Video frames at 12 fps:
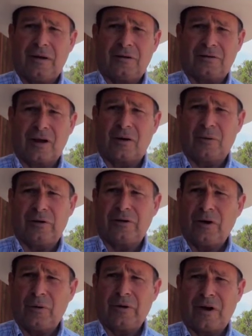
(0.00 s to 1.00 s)
It's not really
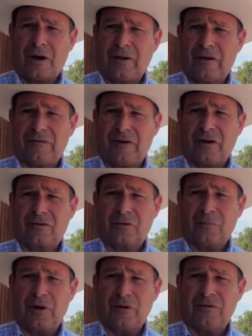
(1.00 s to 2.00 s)
going all that fast
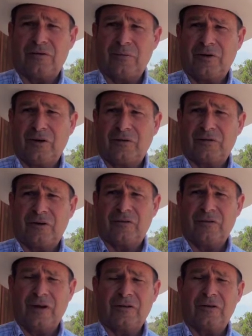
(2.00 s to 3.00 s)
compared to some of the other
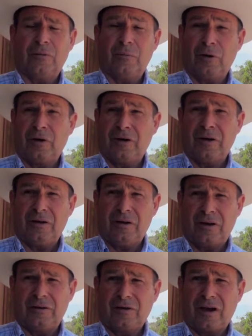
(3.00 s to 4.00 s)
stuff out there, but it
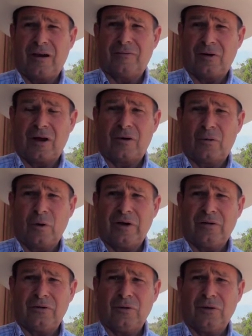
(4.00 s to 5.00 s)
does have a lot of
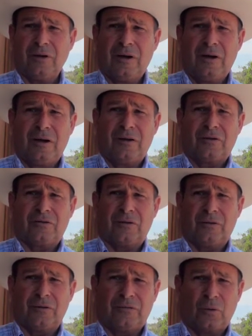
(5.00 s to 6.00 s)
weight to it.
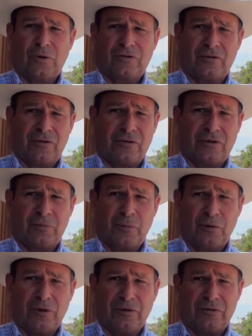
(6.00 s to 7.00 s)
So the force that this
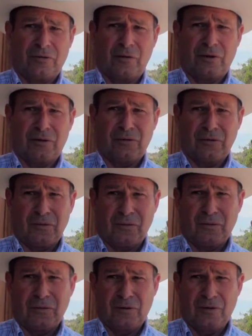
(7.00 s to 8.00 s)
bullet is going to
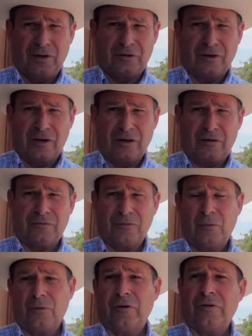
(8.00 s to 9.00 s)
hit that
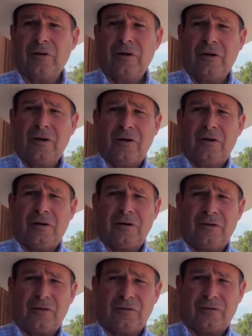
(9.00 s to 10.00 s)
elephant with
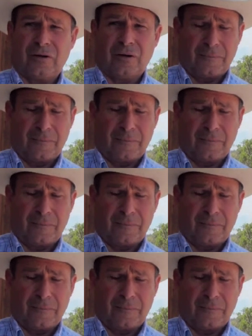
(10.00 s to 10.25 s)
is